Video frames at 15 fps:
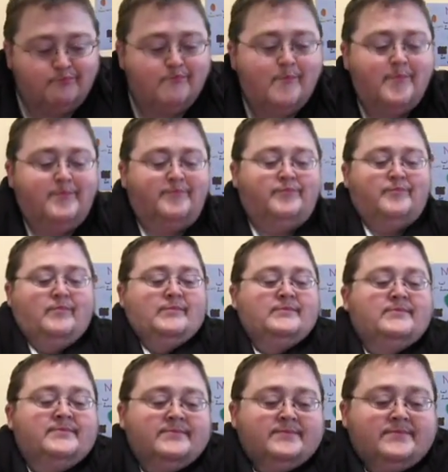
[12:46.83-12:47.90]

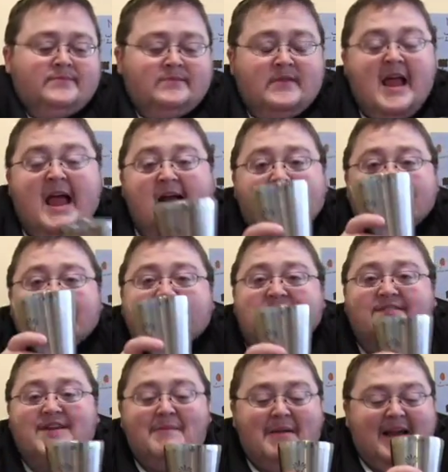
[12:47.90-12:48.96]
At least
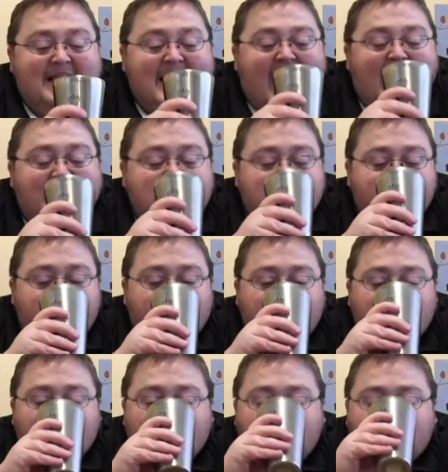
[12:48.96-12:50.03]
I got my class.
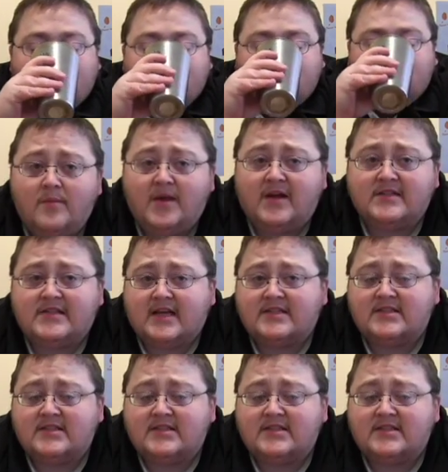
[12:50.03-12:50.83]
Because I